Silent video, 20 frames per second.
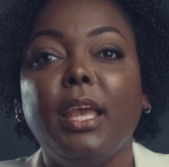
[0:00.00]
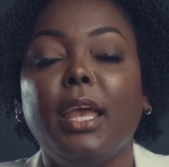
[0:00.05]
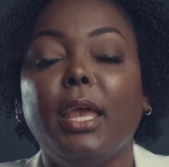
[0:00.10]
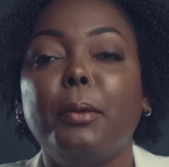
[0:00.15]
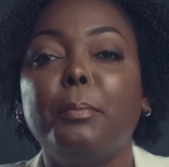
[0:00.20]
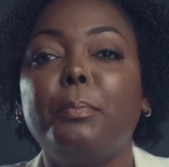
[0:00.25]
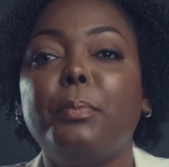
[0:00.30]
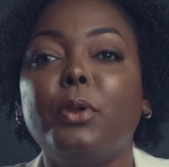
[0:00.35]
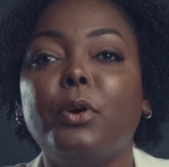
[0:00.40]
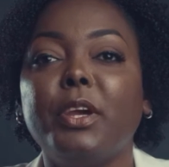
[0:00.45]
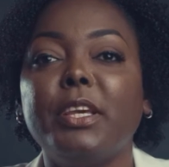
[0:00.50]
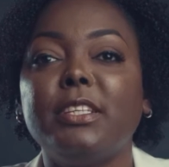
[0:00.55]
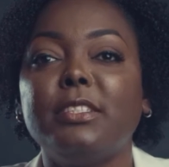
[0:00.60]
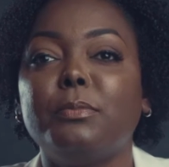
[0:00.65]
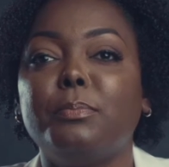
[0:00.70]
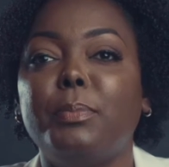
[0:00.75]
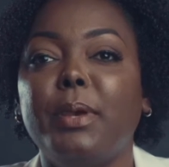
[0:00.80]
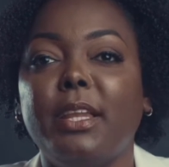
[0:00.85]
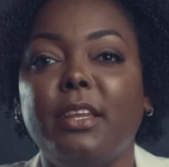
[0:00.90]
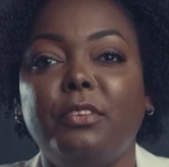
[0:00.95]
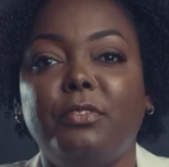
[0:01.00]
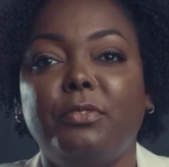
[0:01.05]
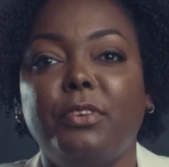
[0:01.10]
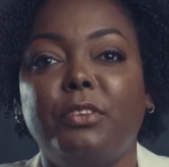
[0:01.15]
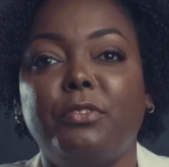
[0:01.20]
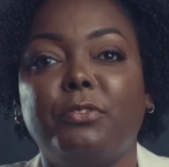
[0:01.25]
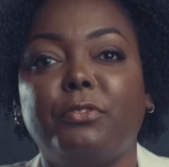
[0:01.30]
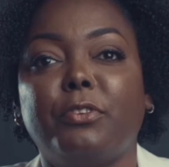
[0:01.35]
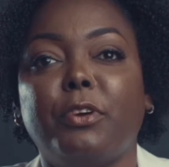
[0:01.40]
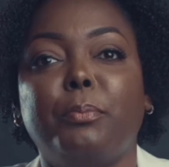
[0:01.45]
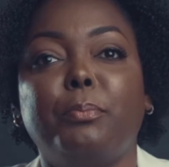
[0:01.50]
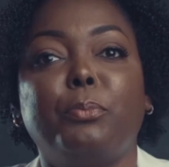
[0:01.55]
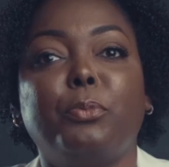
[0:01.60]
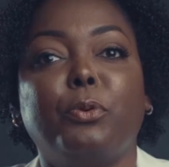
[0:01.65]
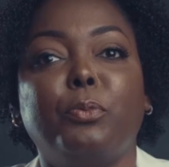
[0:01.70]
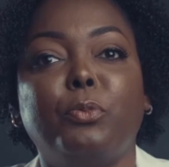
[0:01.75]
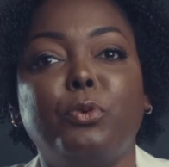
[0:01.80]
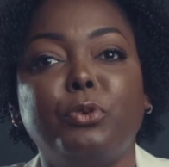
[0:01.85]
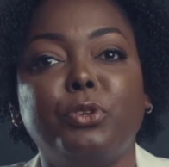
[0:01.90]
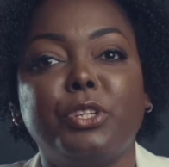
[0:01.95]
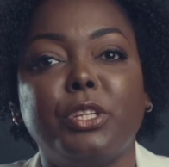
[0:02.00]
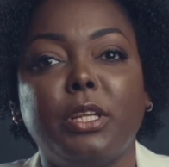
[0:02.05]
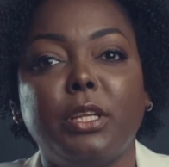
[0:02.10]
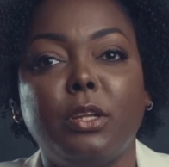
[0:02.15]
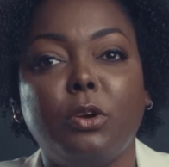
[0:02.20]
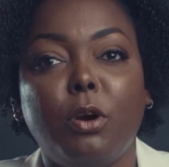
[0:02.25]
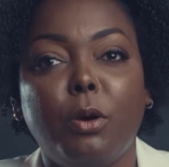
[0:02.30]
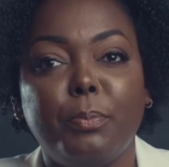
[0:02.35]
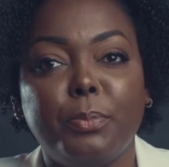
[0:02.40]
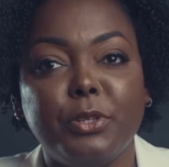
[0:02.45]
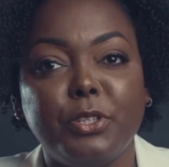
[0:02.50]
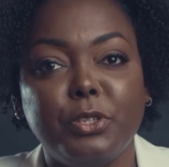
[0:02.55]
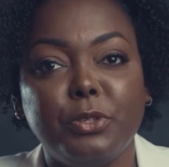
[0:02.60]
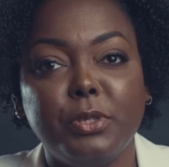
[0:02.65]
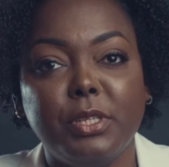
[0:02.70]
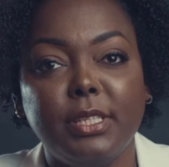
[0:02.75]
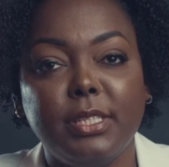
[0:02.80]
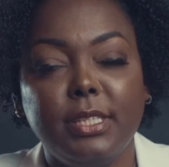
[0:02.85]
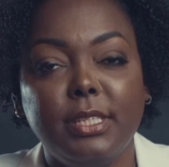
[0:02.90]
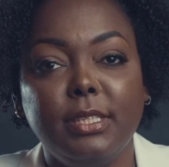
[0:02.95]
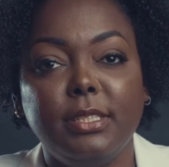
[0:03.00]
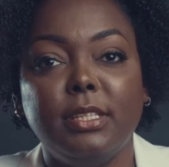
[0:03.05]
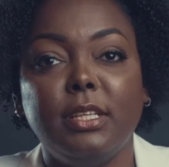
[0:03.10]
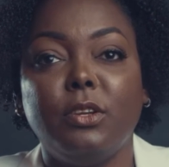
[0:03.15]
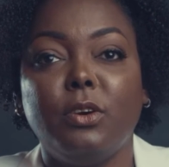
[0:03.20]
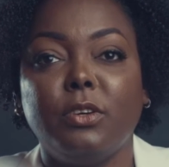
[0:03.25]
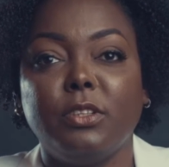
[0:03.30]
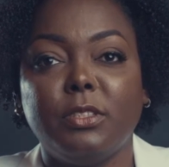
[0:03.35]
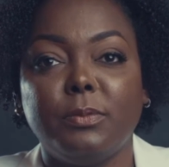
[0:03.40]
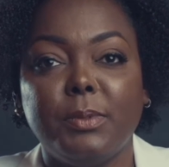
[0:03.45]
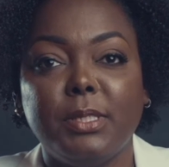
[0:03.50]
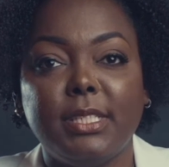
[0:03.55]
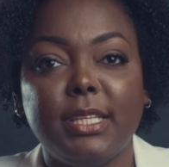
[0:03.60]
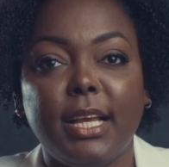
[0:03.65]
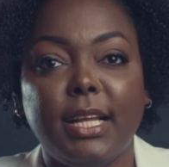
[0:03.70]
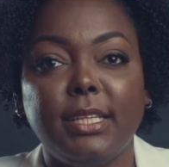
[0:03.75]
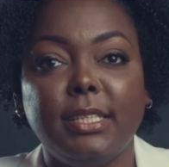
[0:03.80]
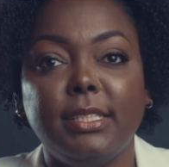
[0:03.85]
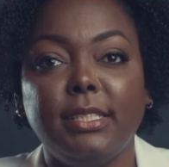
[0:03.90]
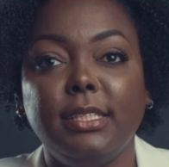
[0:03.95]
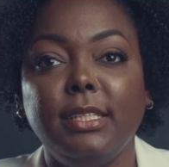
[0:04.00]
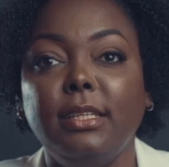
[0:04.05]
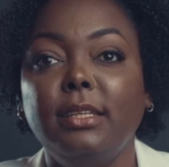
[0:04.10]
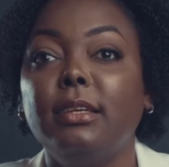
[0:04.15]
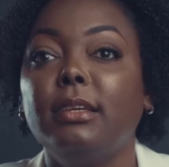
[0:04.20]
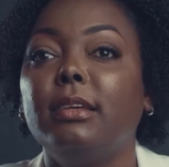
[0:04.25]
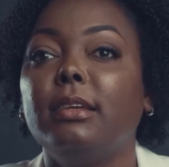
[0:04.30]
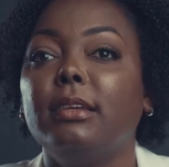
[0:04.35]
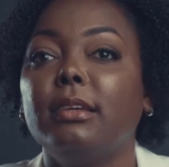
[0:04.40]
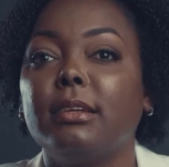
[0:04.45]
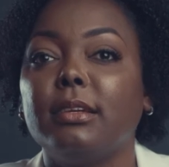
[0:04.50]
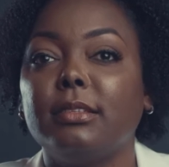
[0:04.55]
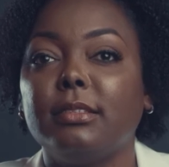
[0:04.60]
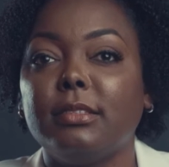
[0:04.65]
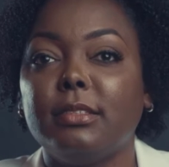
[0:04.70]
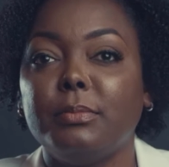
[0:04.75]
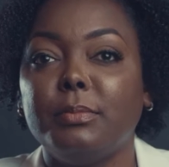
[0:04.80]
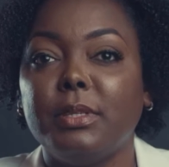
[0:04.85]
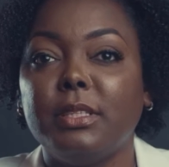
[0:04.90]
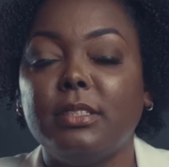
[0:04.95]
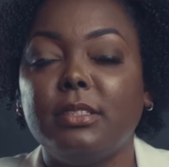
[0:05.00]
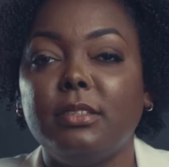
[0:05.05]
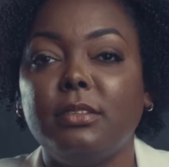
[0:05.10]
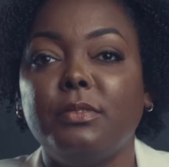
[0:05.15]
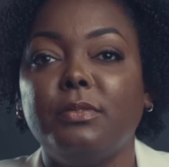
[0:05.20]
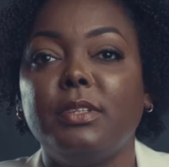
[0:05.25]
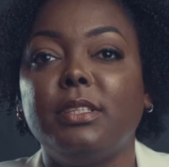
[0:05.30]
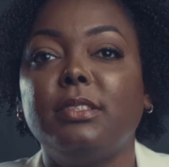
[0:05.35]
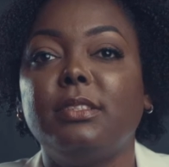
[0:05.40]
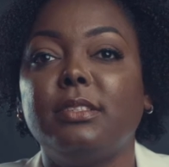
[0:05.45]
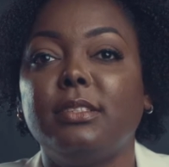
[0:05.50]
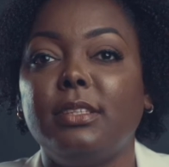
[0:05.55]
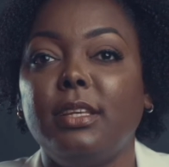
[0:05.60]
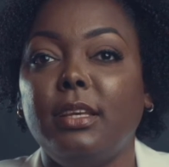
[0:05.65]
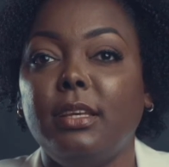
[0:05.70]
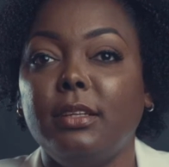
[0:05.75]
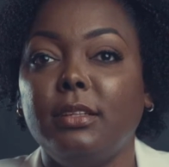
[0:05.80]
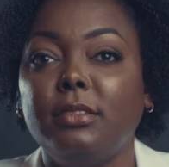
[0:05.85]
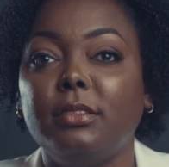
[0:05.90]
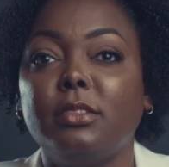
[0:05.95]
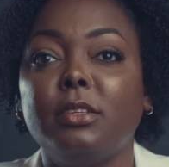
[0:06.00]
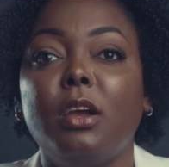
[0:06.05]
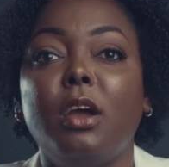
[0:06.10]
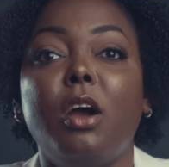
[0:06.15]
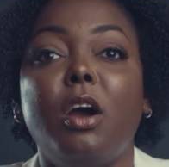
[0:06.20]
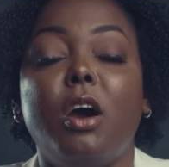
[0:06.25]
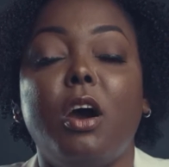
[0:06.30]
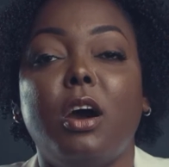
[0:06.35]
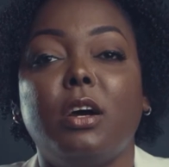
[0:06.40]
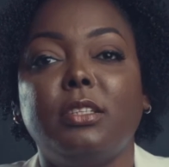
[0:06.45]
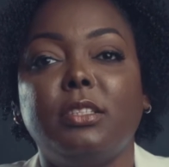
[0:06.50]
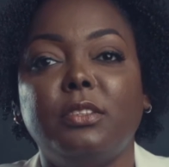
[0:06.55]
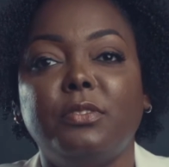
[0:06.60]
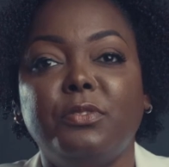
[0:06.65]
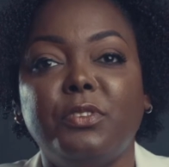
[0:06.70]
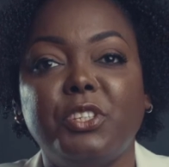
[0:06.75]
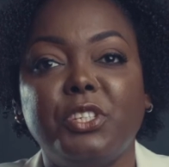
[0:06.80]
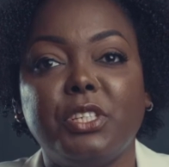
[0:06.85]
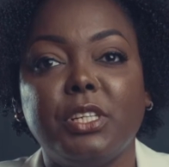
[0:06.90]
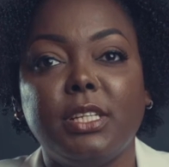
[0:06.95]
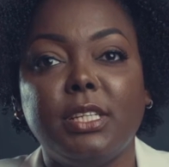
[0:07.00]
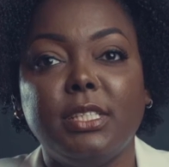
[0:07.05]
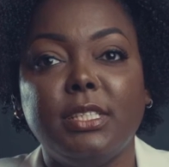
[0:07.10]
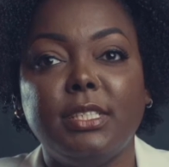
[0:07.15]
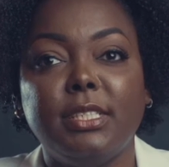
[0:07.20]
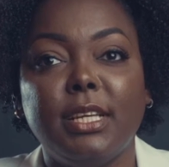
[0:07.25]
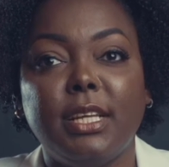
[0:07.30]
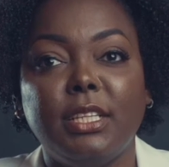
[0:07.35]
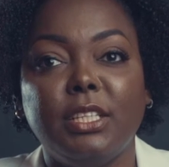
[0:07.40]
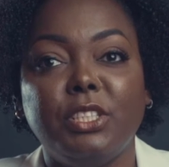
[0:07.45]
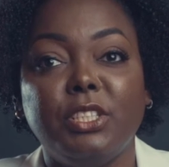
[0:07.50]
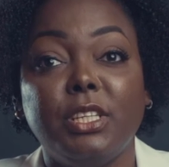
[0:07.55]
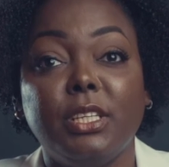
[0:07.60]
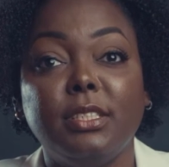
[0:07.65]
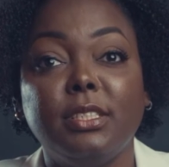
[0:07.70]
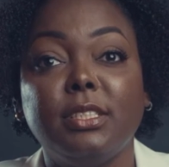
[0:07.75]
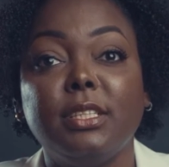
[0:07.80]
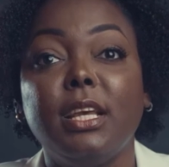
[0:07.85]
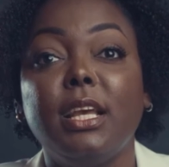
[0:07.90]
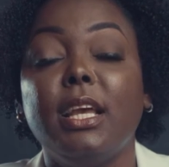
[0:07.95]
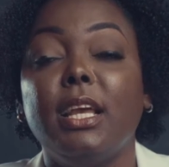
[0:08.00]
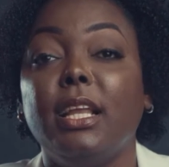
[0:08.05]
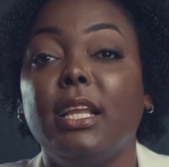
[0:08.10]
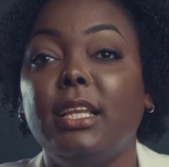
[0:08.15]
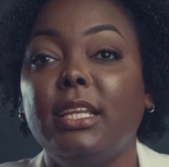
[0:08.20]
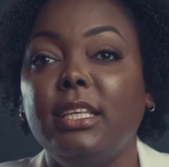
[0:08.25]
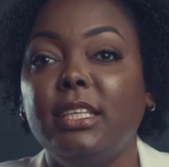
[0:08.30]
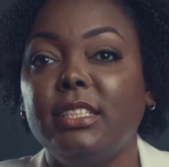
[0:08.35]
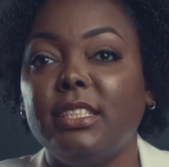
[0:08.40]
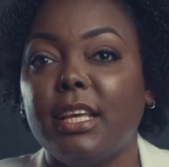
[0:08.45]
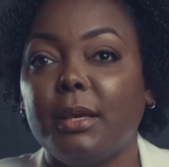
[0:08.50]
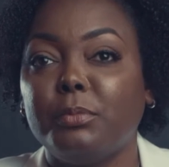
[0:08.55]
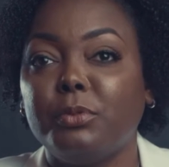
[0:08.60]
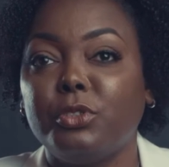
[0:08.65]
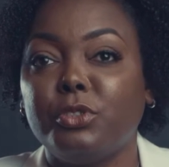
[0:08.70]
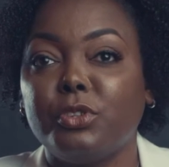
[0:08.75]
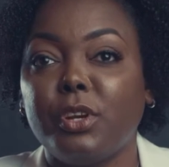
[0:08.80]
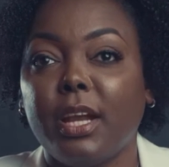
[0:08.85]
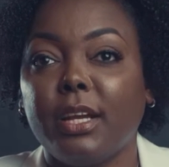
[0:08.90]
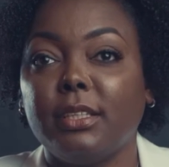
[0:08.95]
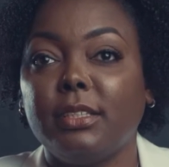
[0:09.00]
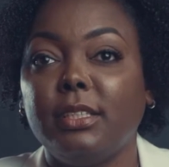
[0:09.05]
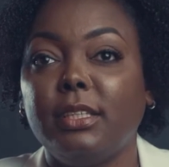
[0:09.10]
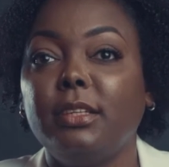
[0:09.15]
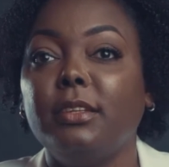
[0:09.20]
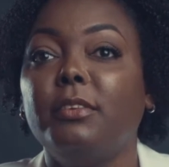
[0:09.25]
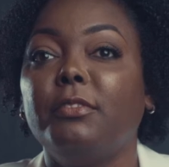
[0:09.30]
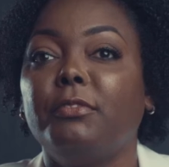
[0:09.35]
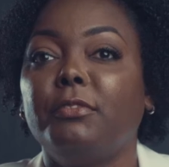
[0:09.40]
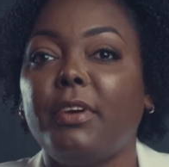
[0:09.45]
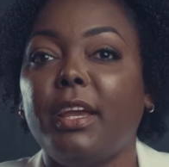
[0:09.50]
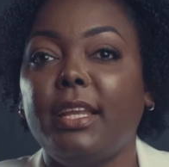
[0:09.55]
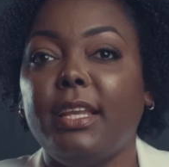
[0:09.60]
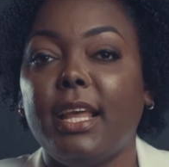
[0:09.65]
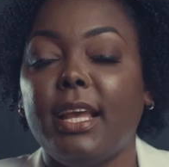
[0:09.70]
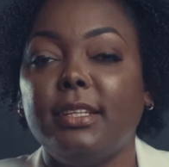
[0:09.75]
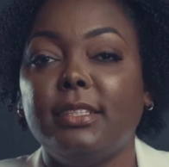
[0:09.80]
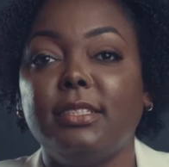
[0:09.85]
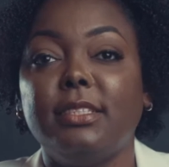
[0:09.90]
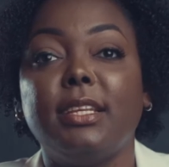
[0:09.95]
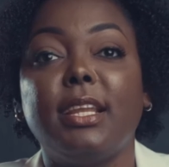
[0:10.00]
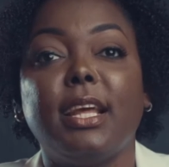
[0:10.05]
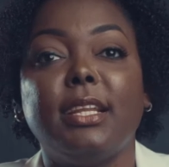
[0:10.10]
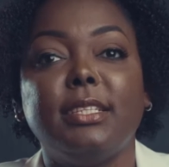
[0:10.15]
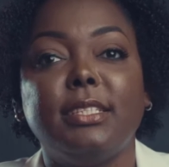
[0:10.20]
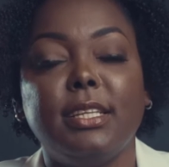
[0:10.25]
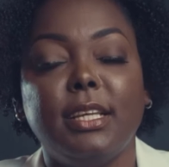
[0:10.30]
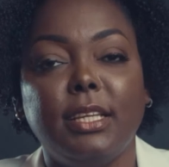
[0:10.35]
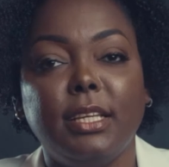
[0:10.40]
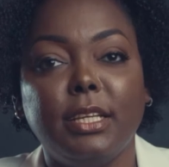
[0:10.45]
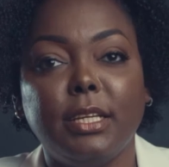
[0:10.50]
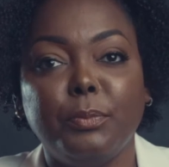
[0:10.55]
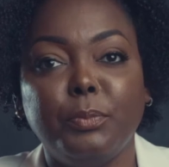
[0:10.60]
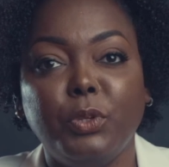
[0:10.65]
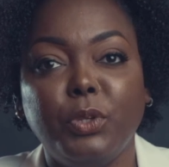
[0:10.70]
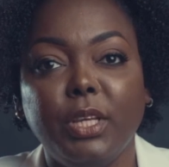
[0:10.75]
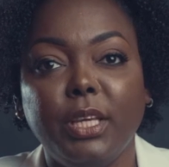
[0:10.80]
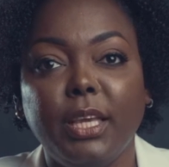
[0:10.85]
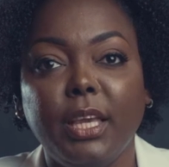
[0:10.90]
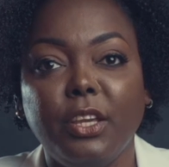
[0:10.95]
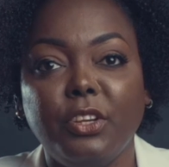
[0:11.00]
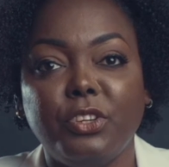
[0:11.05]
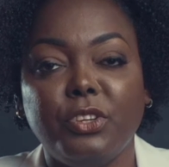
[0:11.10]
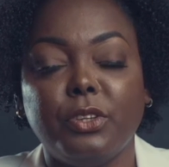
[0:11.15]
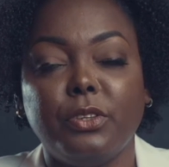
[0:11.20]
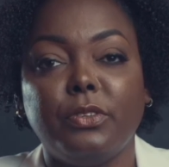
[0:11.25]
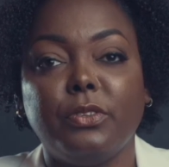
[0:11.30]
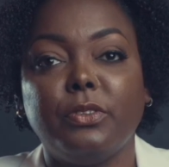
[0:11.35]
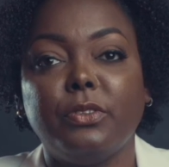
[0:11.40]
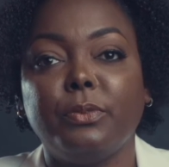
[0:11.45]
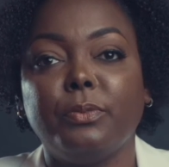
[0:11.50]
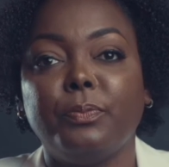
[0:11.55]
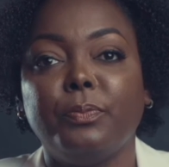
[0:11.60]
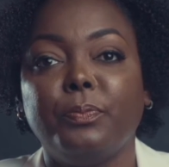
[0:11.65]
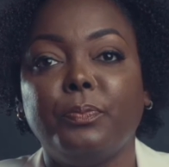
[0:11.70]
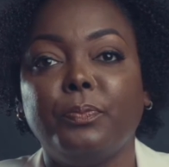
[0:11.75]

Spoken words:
Employees benefit from promotion opportunities in hospitality, customer service, sales, artificial intelligence, lease abstracting, financing, and telecommunications.